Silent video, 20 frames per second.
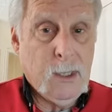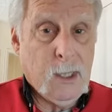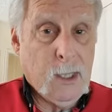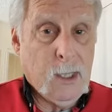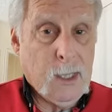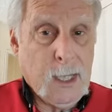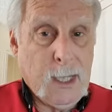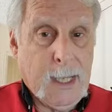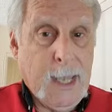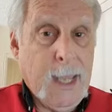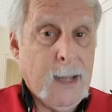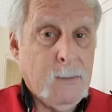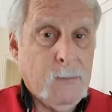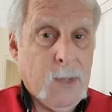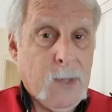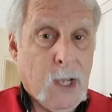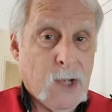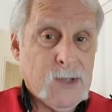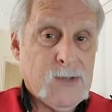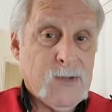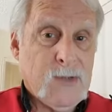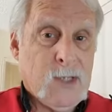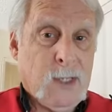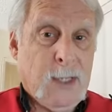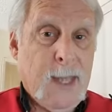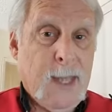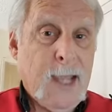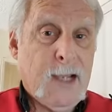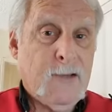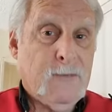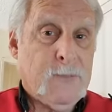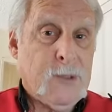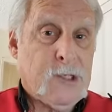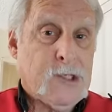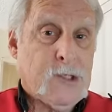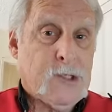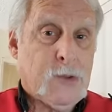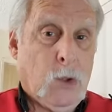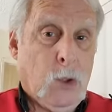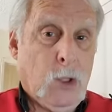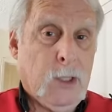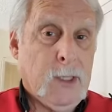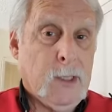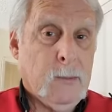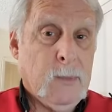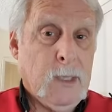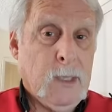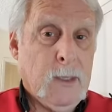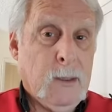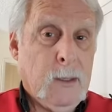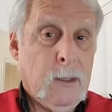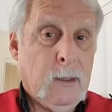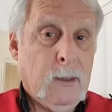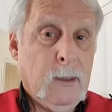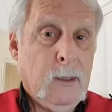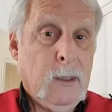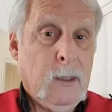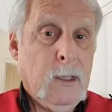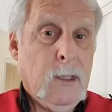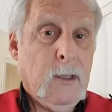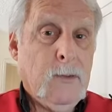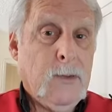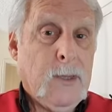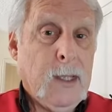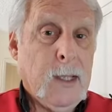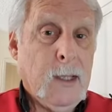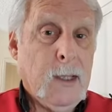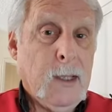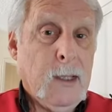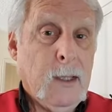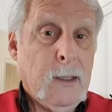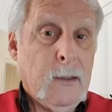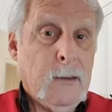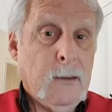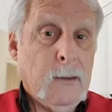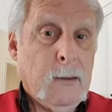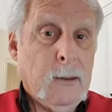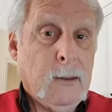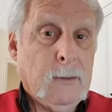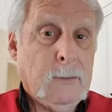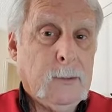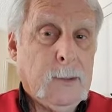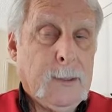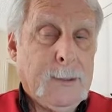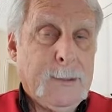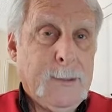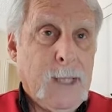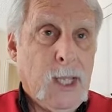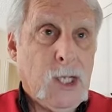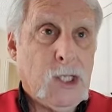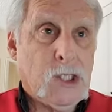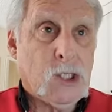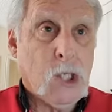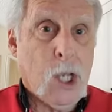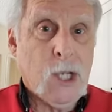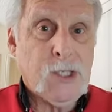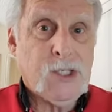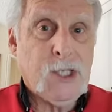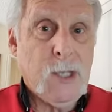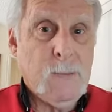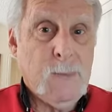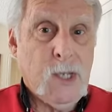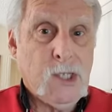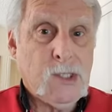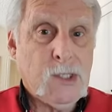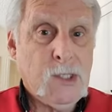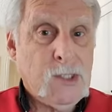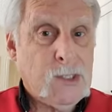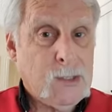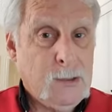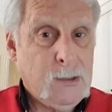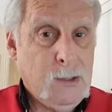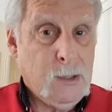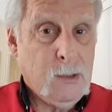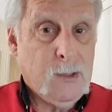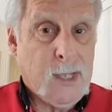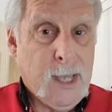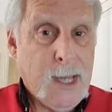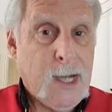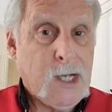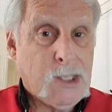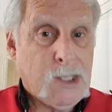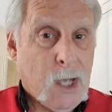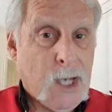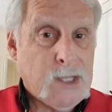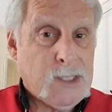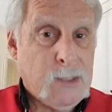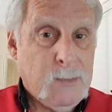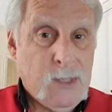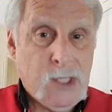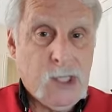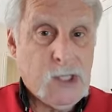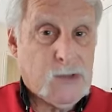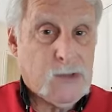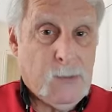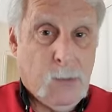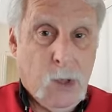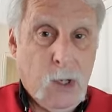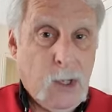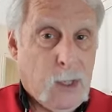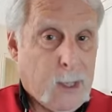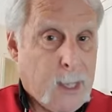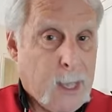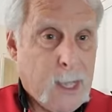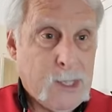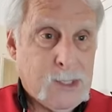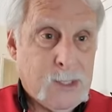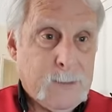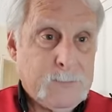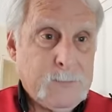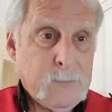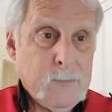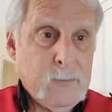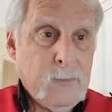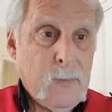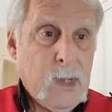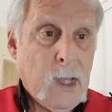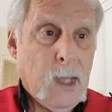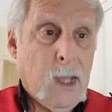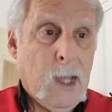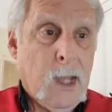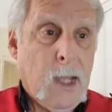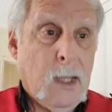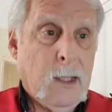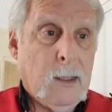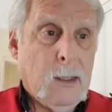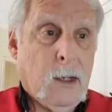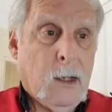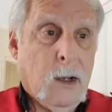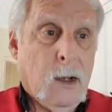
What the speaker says: Again, because of the lack of petroleum in there, the exhaust emissions, and you get exhaust emissions from oil, guys, are